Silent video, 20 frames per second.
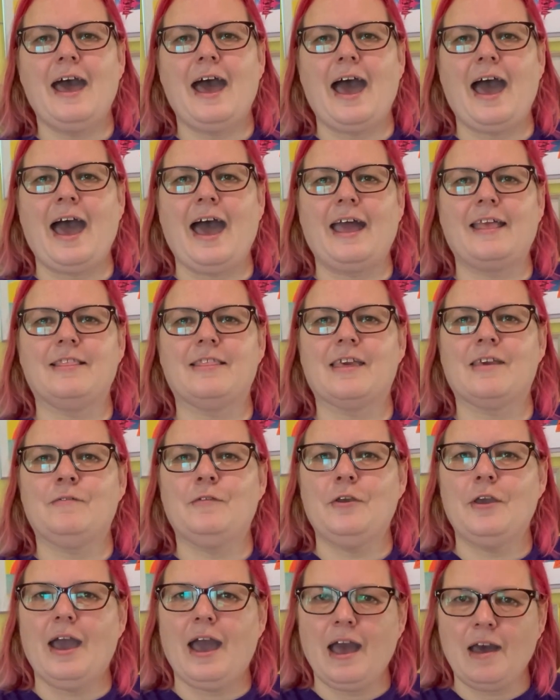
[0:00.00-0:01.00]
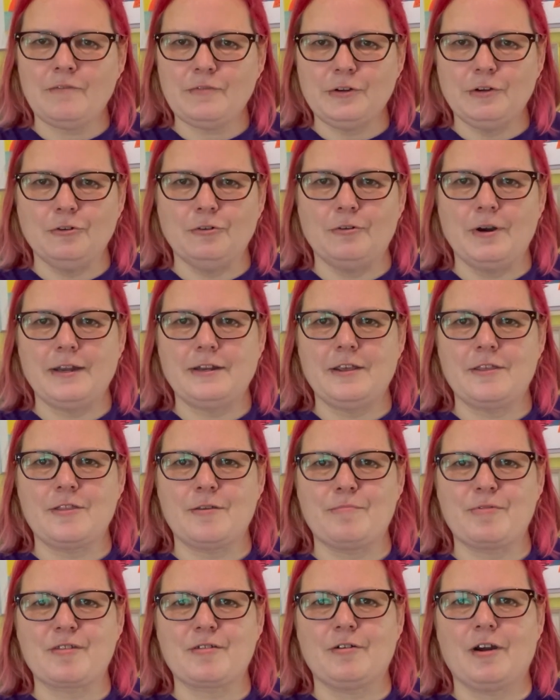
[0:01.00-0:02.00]
And if you haven't already
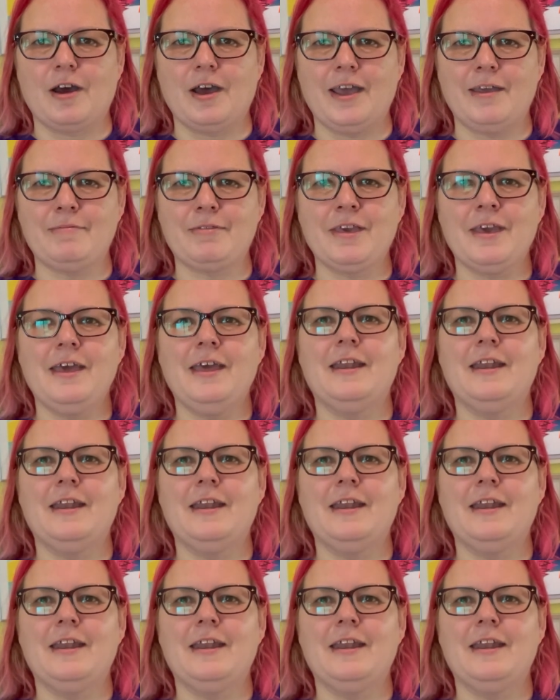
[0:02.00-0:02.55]
subscribed,